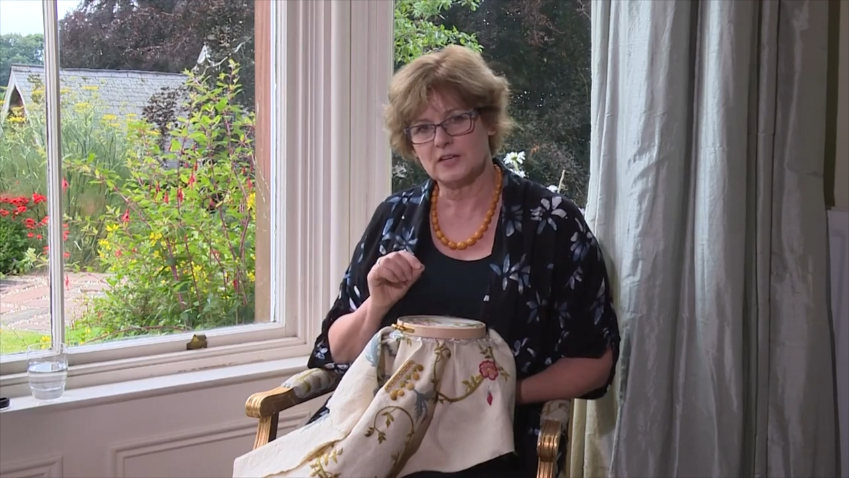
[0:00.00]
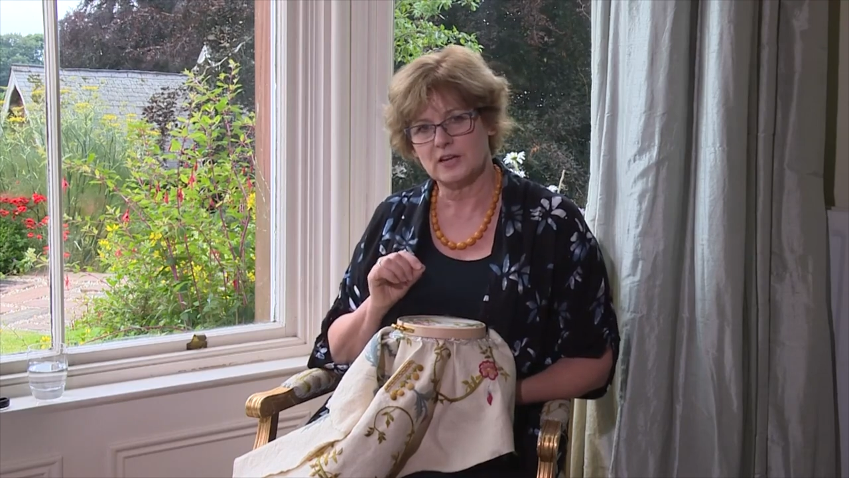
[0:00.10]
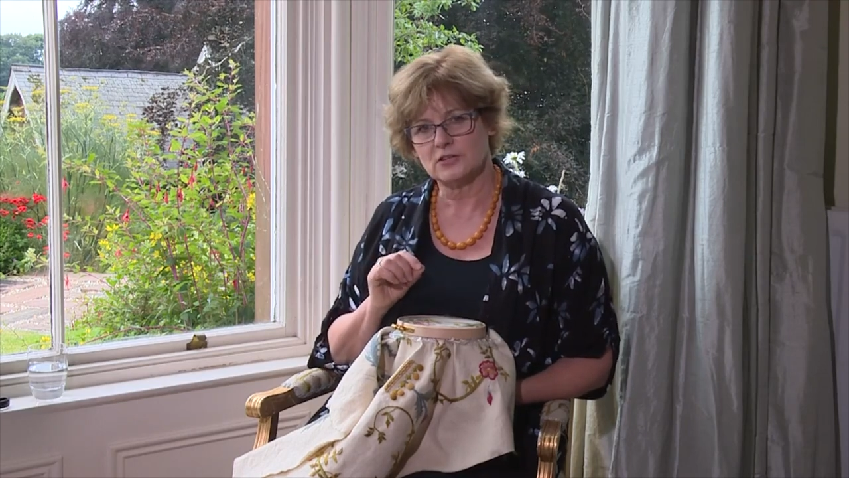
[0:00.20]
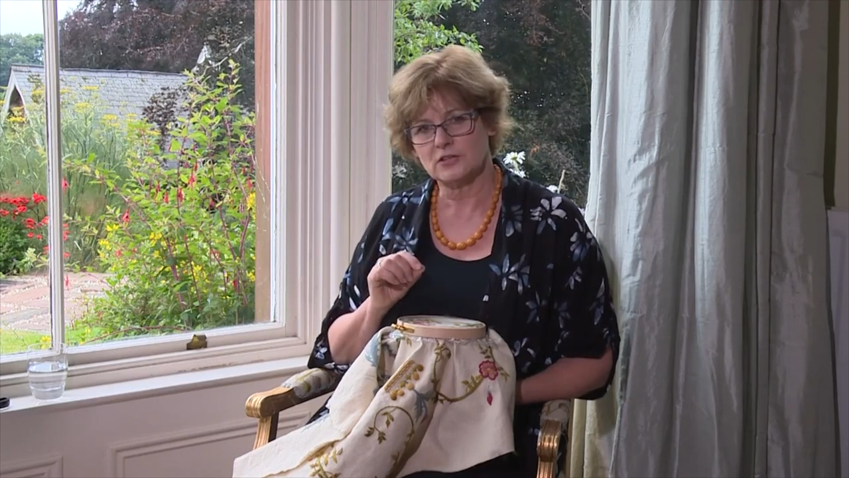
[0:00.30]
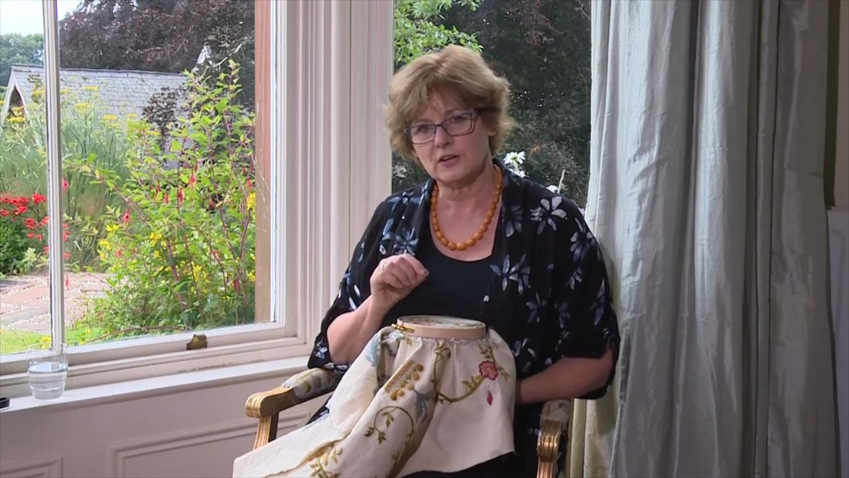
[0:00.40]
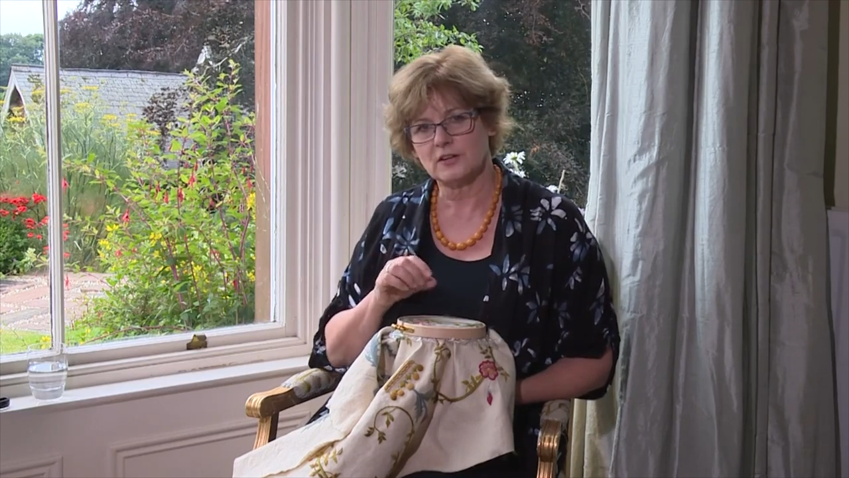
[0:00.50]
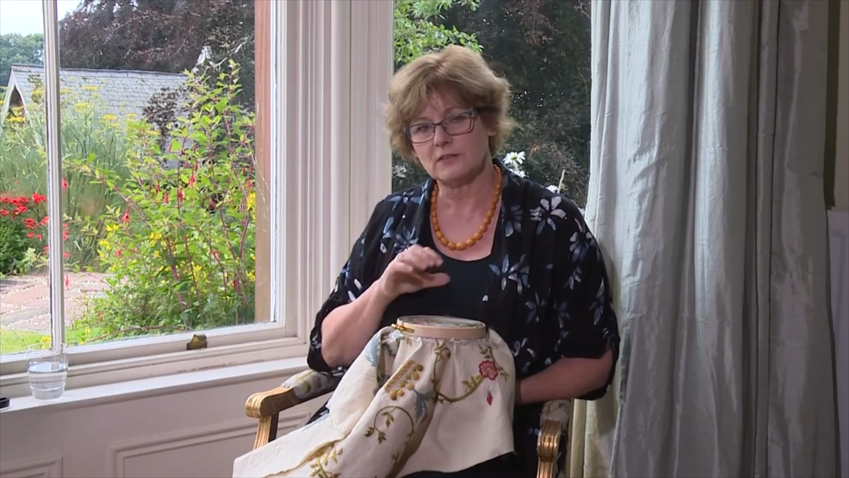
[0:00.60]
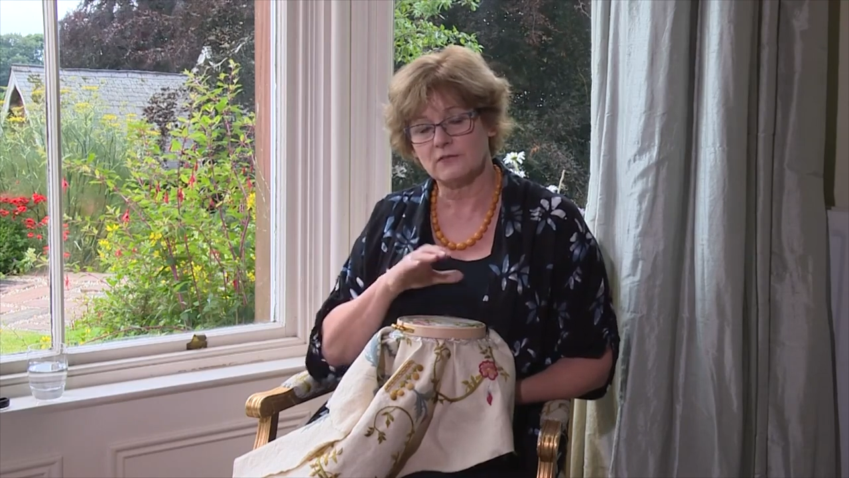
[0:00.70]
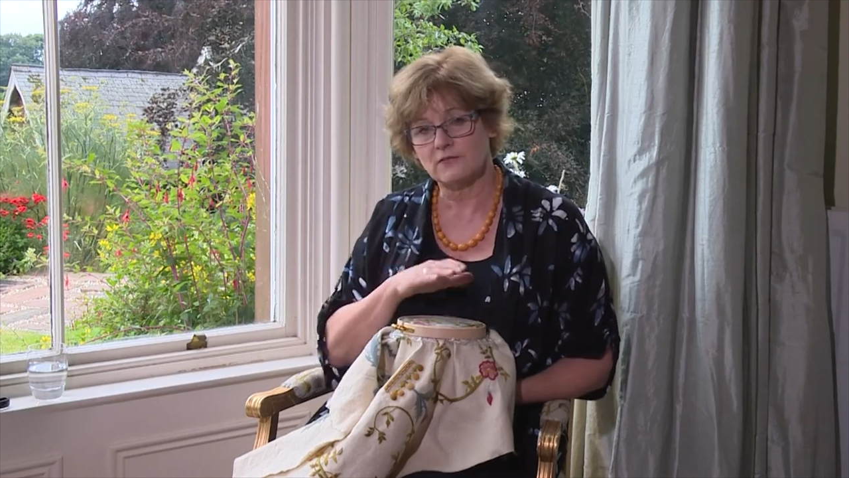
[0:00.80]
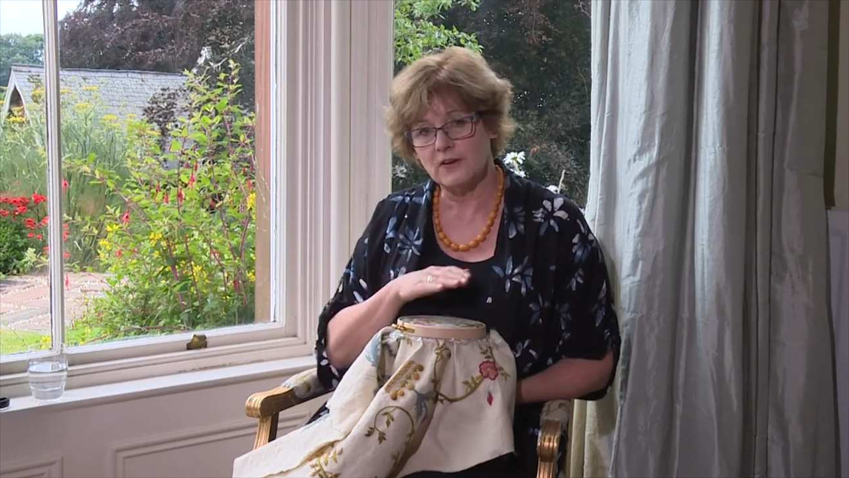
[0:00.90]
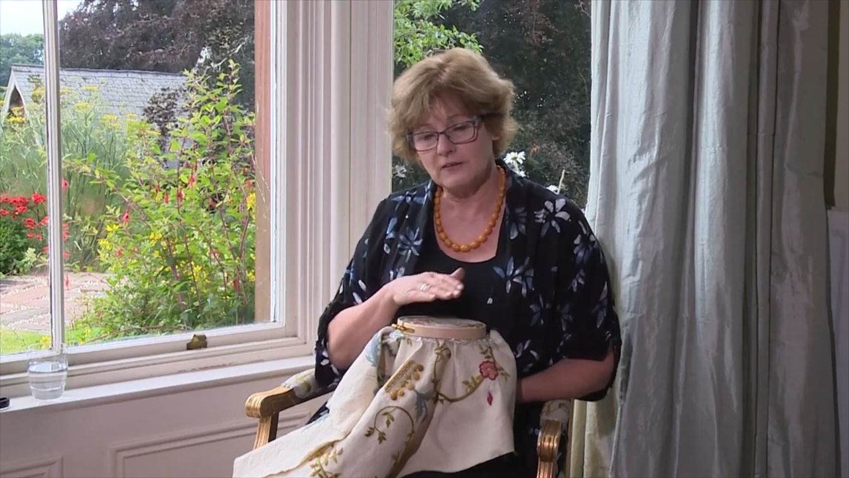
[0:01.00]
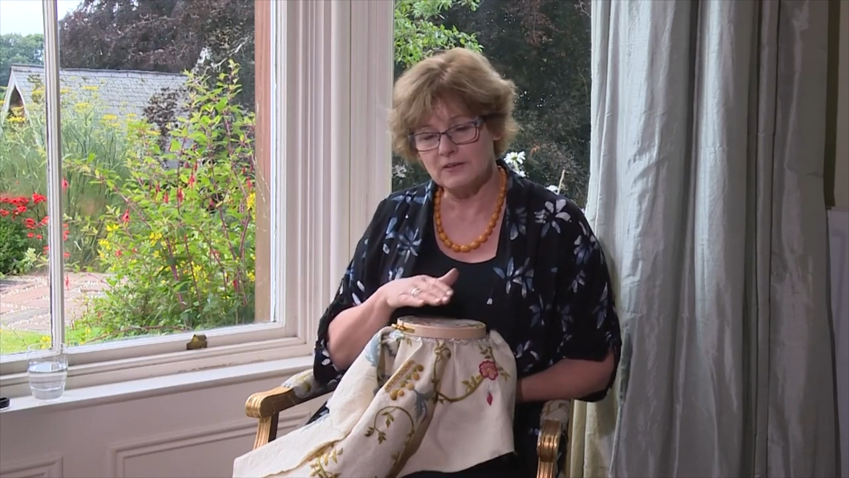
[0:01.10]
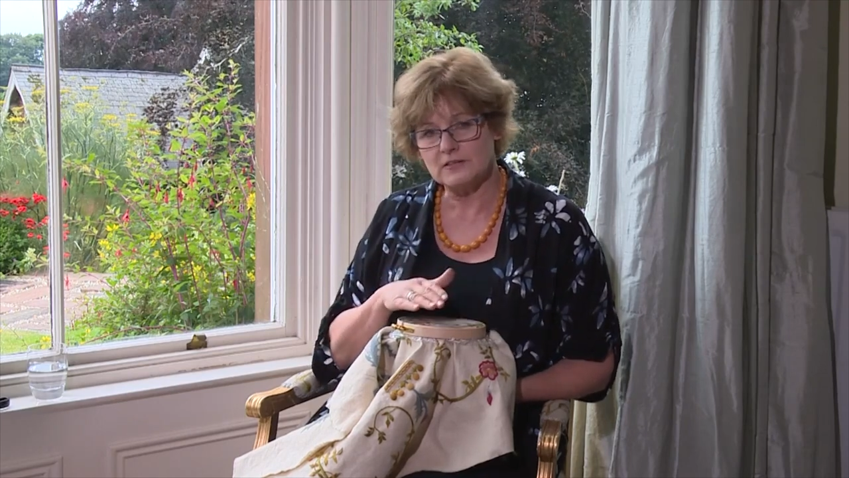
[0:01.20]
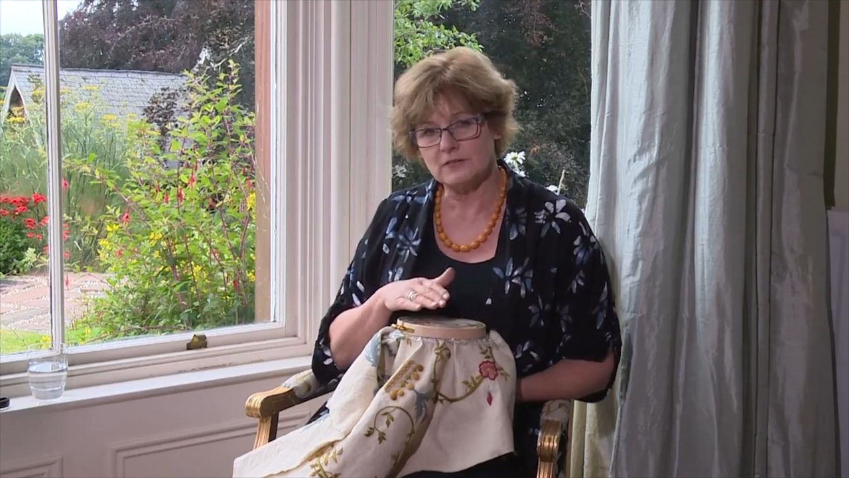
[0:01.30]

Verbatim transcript: tension and it's very